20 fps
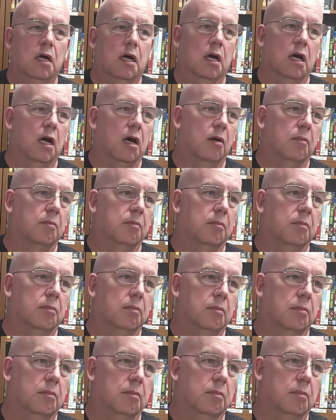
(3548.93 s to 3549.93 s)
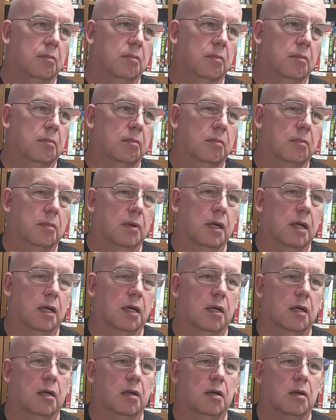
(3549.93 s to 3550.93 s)
Um,
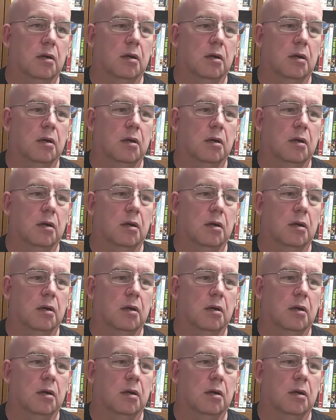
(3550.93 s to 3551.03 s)
uh,